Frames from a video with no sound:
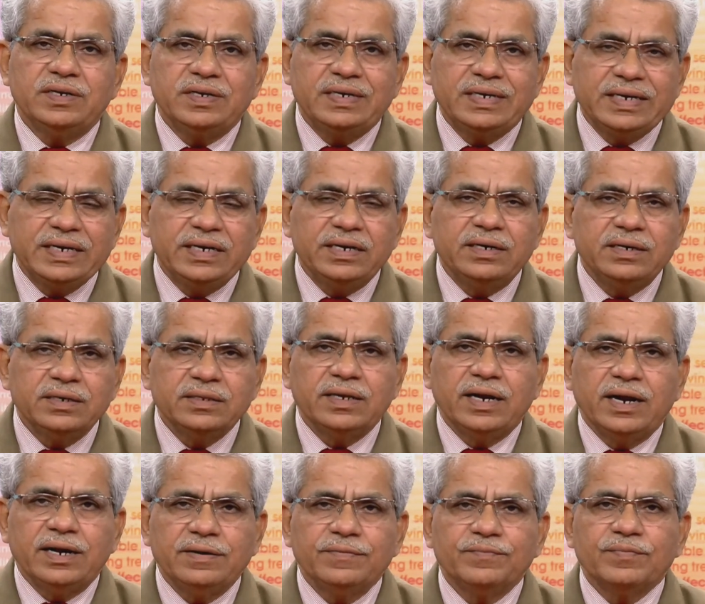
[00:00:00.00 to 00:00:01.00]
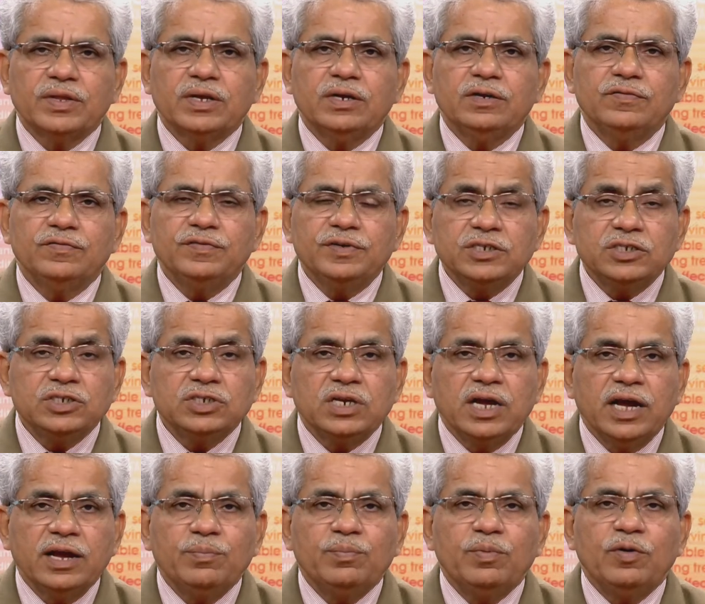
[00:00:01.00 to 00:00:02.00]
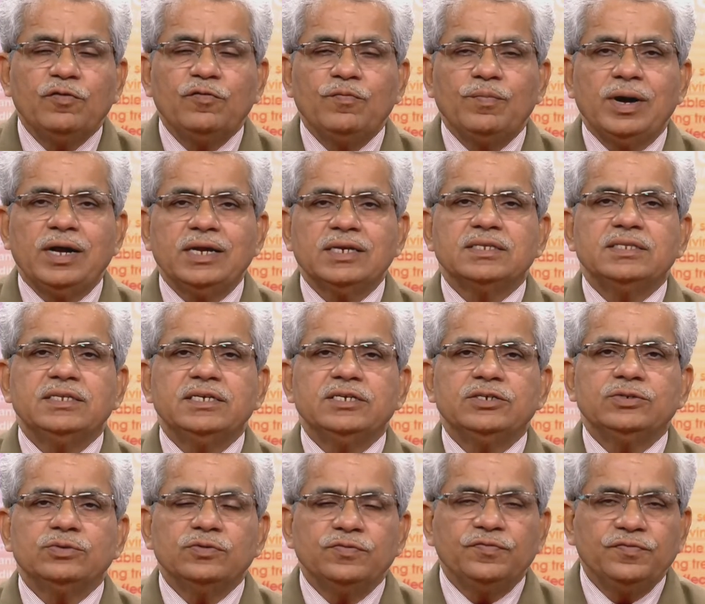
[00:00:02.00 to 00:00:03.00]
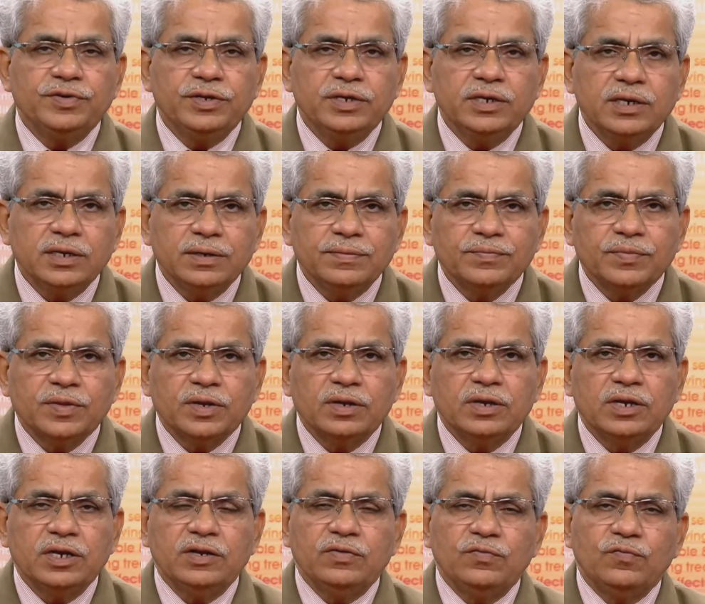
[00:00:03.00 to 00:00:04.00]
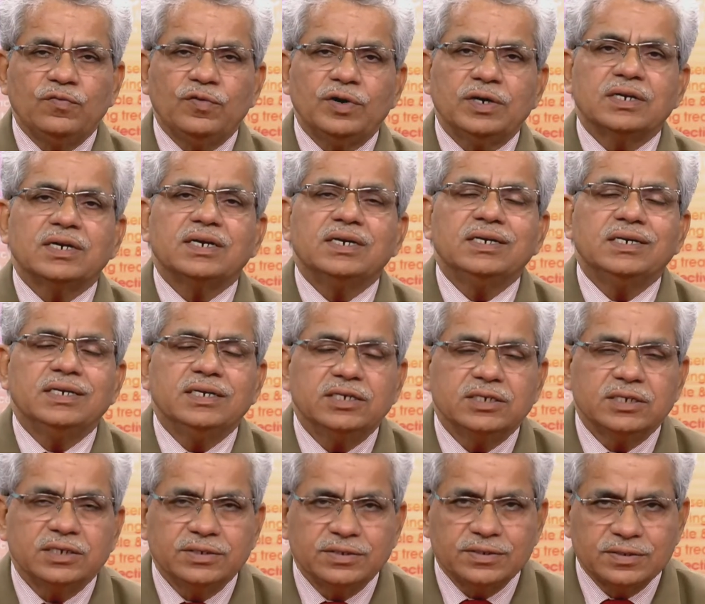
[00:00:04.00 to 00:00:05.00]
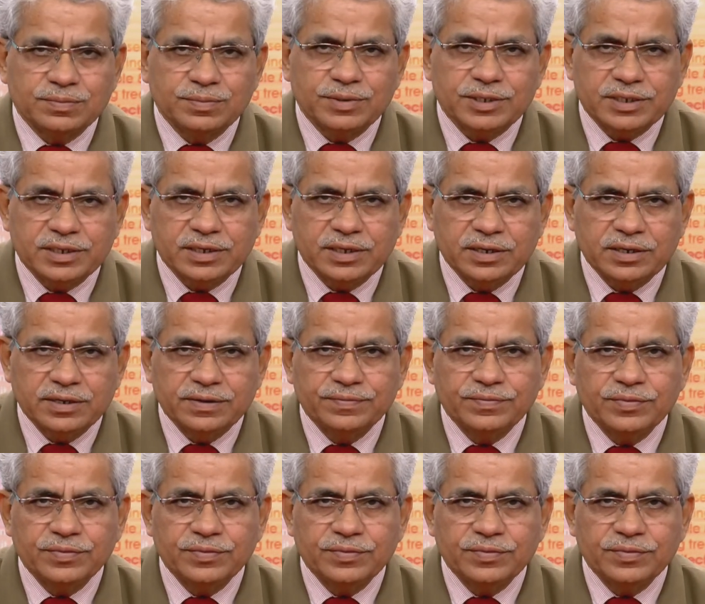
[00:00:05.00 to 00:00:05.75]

trained that which type of mask they should wear in what conditions basically.